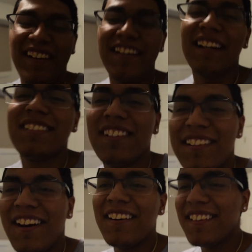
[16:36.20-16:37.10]
You guys
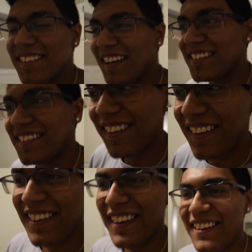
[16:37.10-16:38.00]
don't know. You guys don't
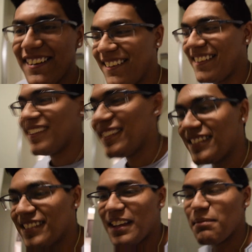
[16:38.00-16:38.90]
know, right?
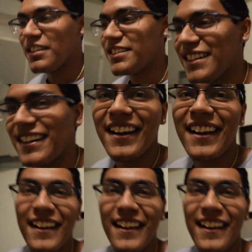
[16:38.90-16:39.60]
Keep it a secret.